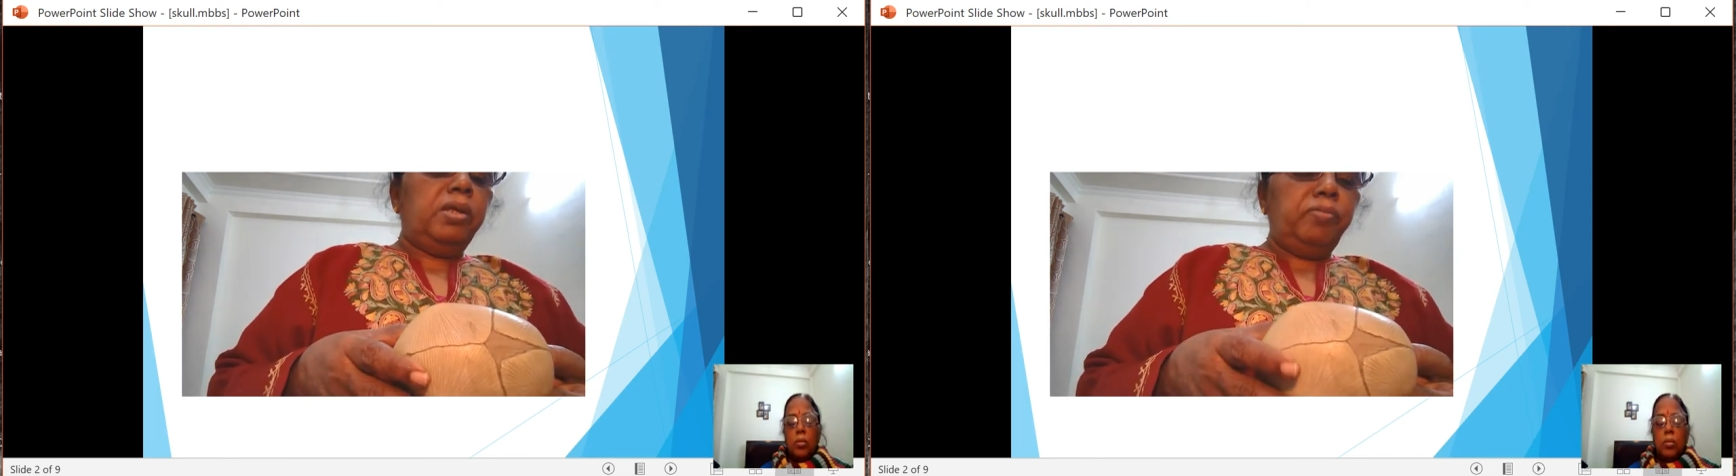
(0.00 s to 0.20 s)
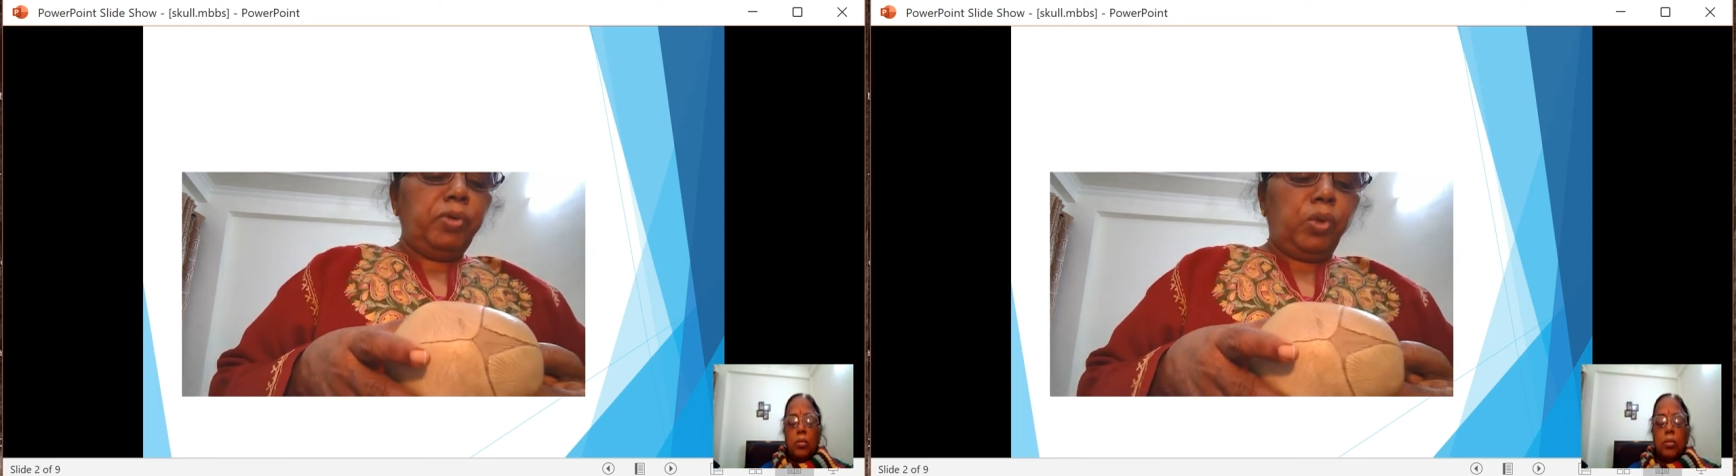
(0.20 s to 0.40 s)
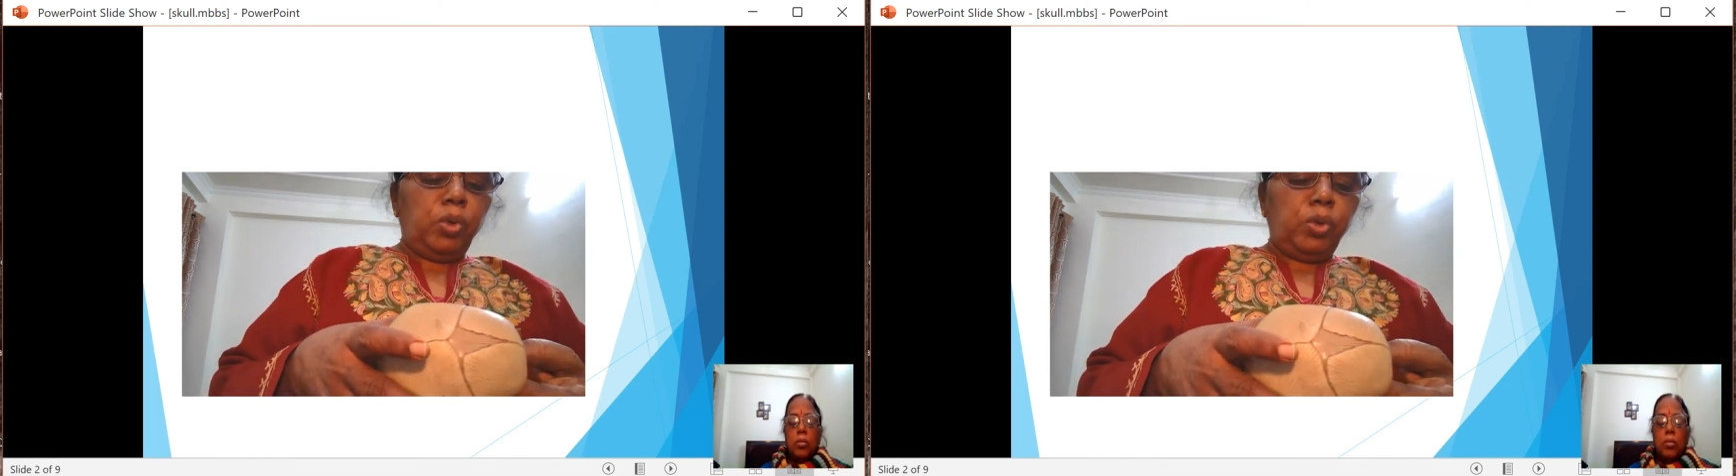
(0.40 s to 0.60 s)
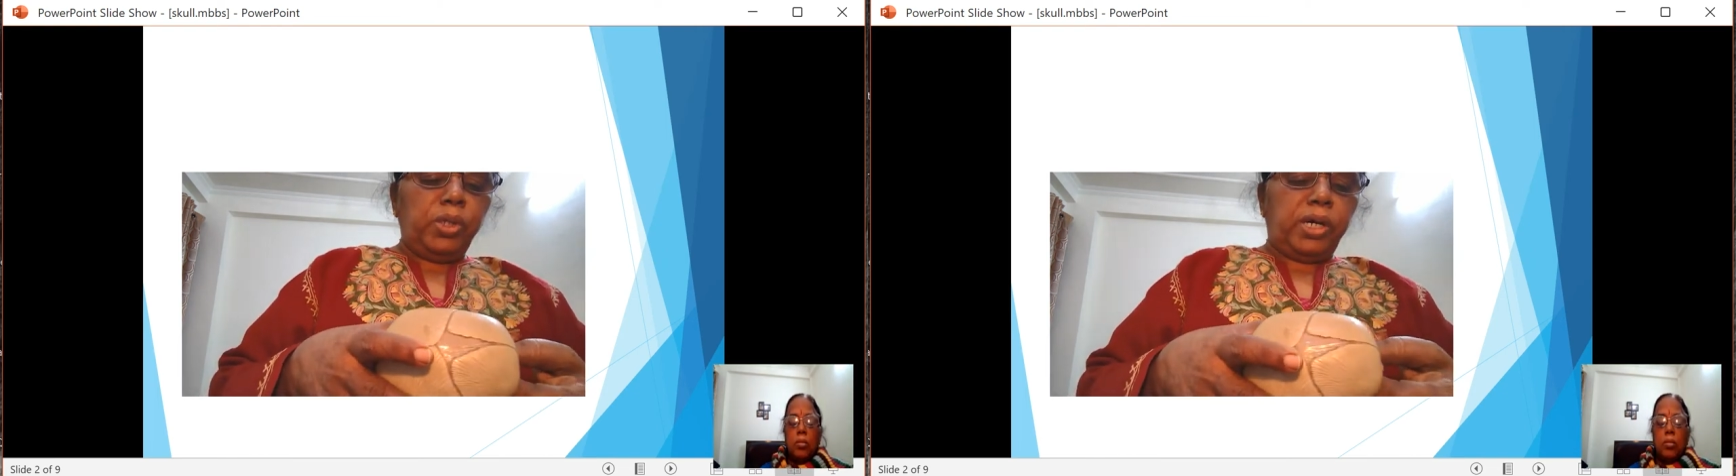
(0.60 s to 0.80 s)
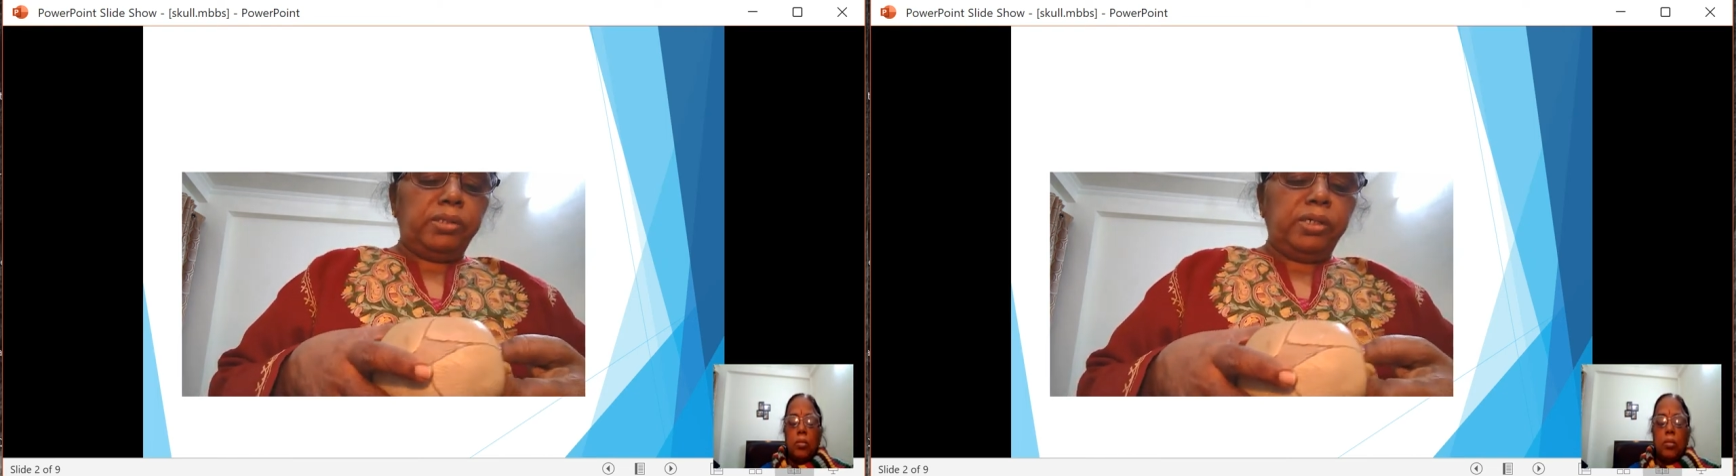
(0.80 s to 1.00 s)
we go to
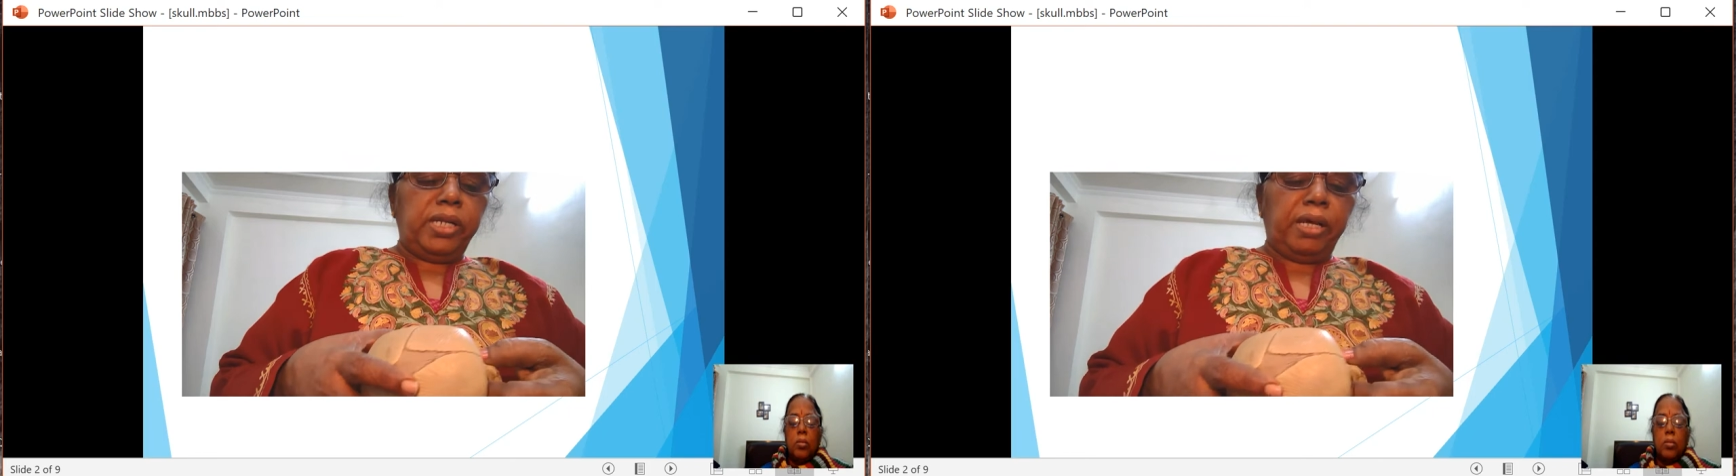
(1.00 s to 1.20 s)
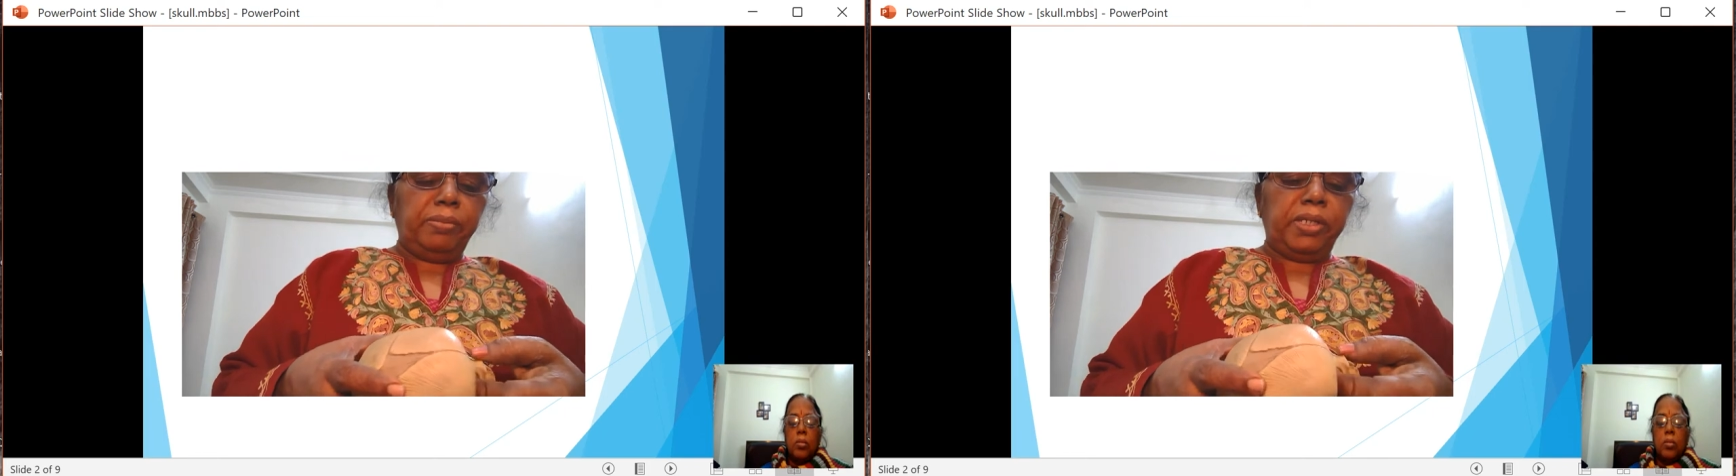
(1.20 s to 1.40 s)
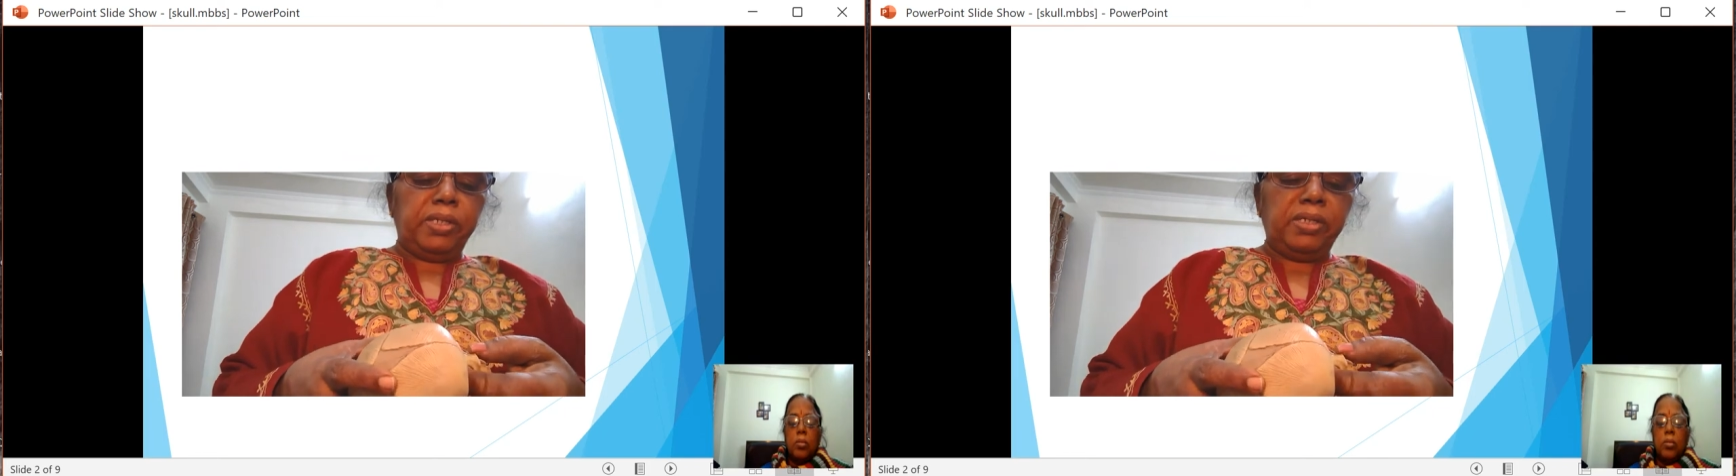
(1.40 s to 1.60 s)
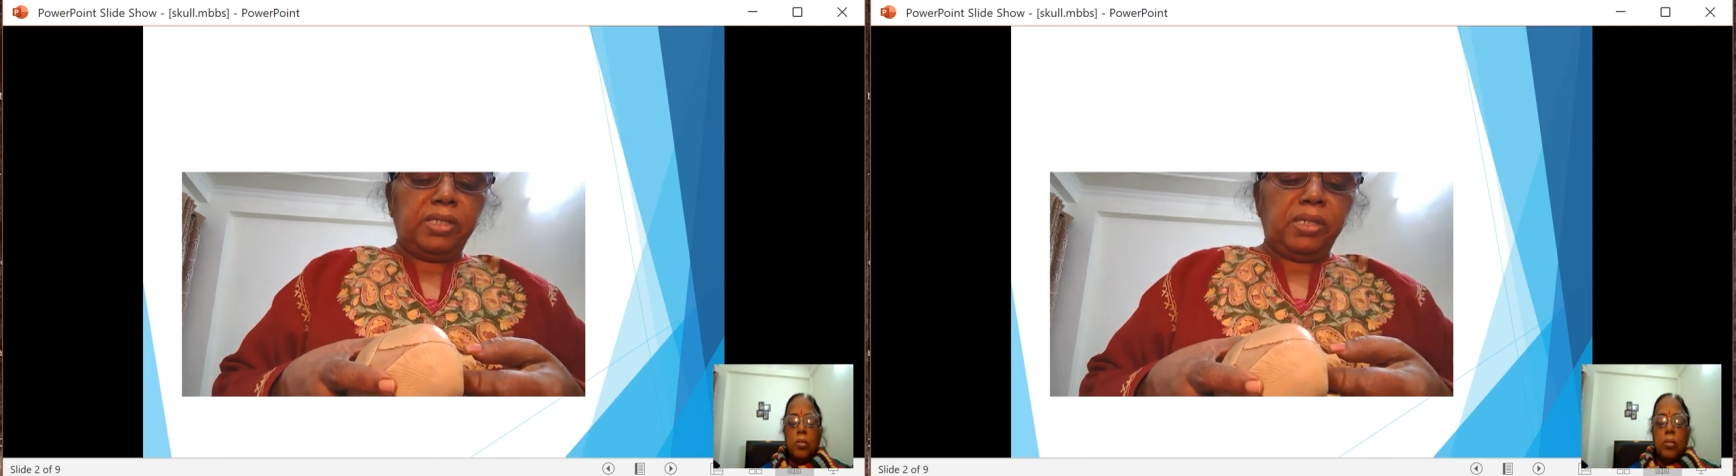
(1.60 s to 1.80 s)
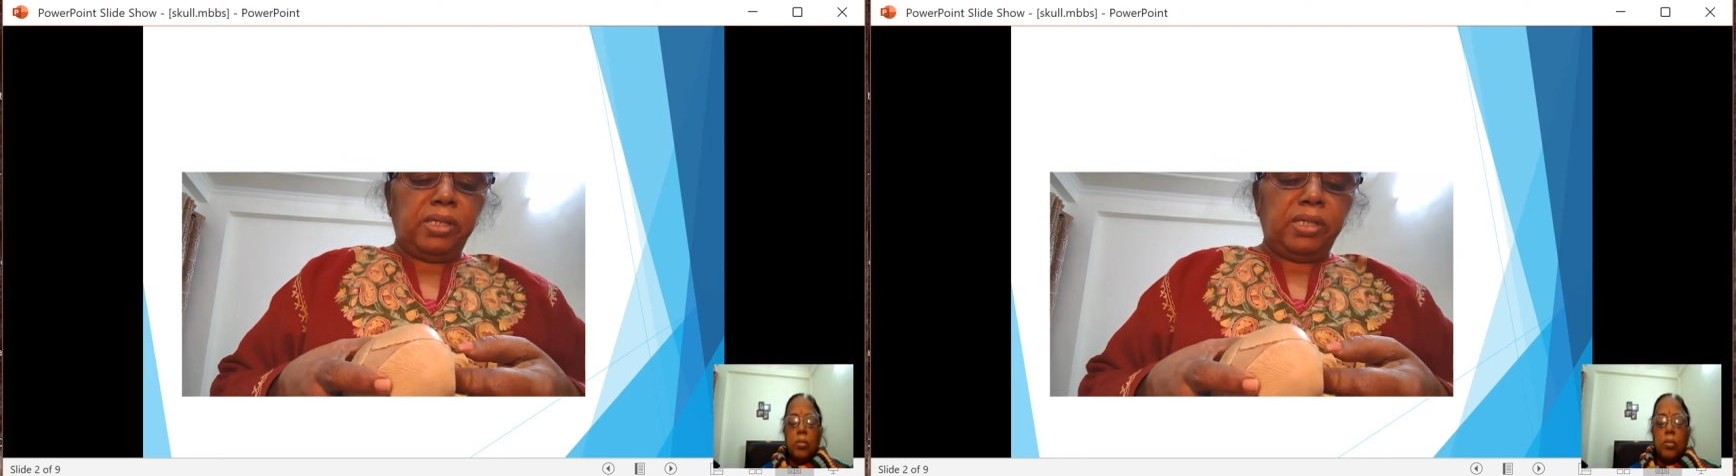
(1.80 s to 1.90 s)
the other diameters,